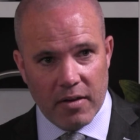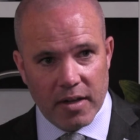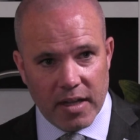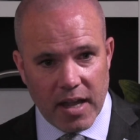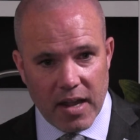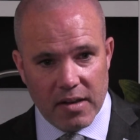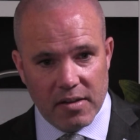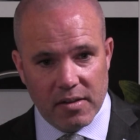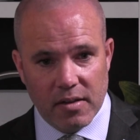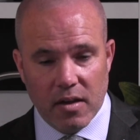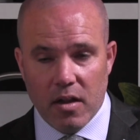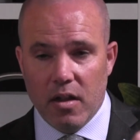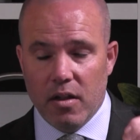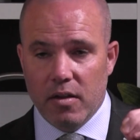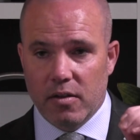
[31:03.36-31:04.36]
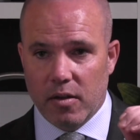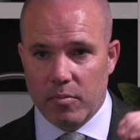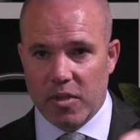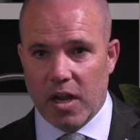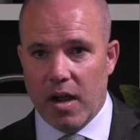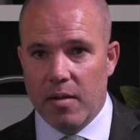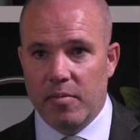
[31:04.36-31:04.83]
a case.
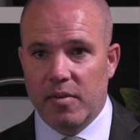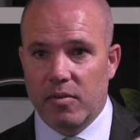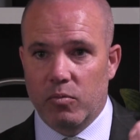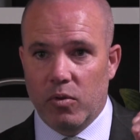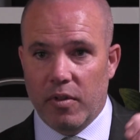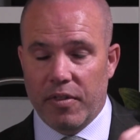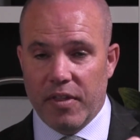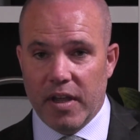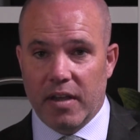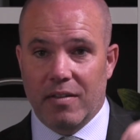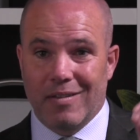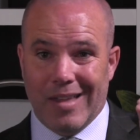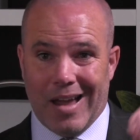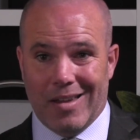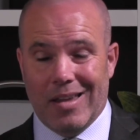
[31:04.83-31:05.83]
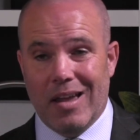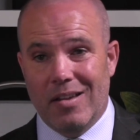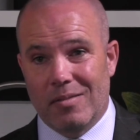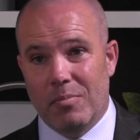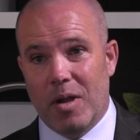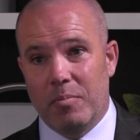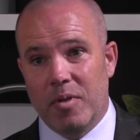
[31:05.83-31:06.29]
Sometimes we'll think that case
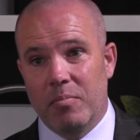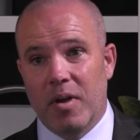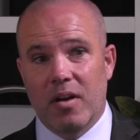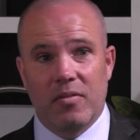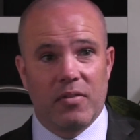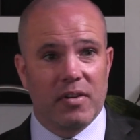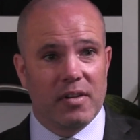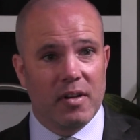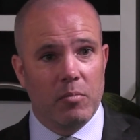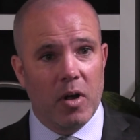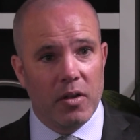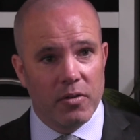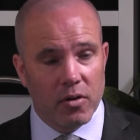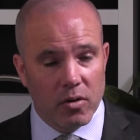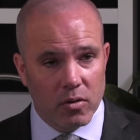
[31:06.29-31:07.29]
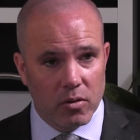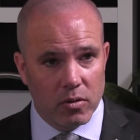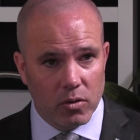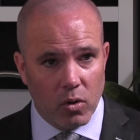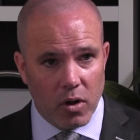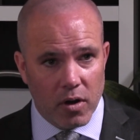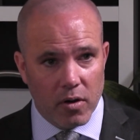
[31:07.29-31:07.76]
might be better for some other
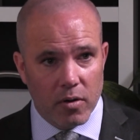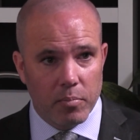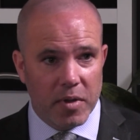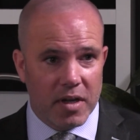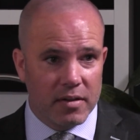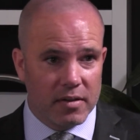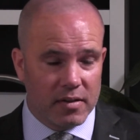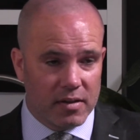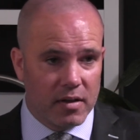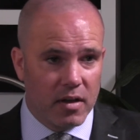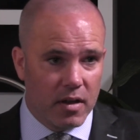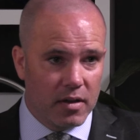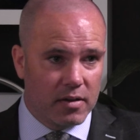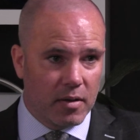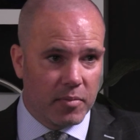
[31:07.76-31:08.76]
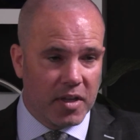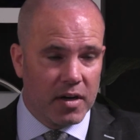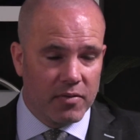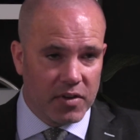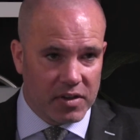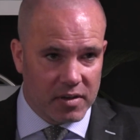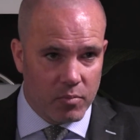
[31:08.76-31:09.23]
lawyer because it's something of
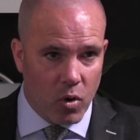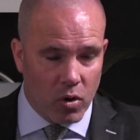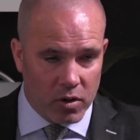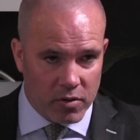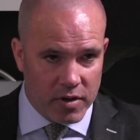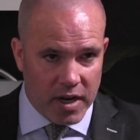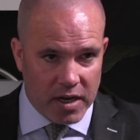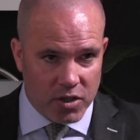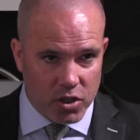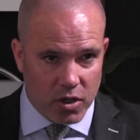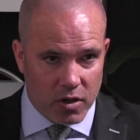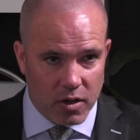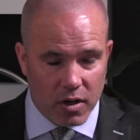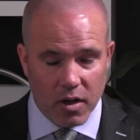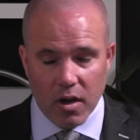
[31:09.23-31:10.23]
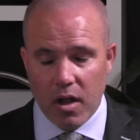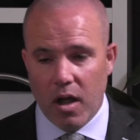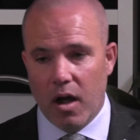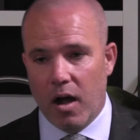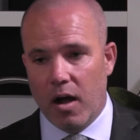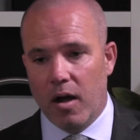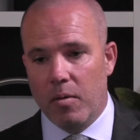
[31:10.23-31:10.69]
a smaller nature.
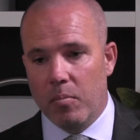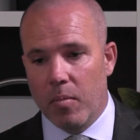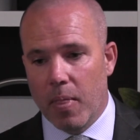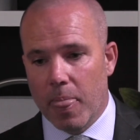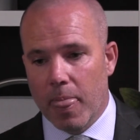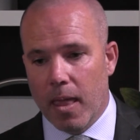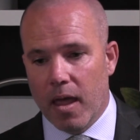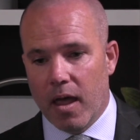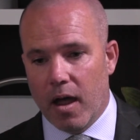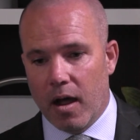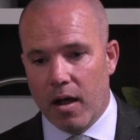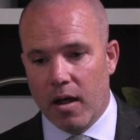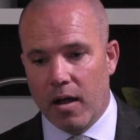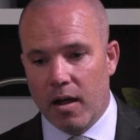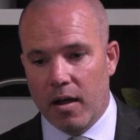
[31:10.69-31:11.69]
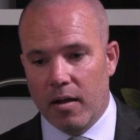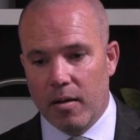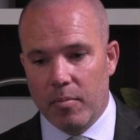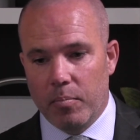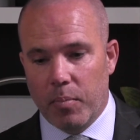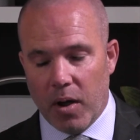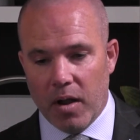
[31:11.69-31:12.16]

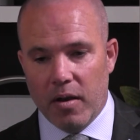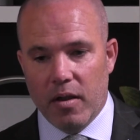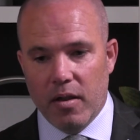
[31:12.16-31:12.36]
But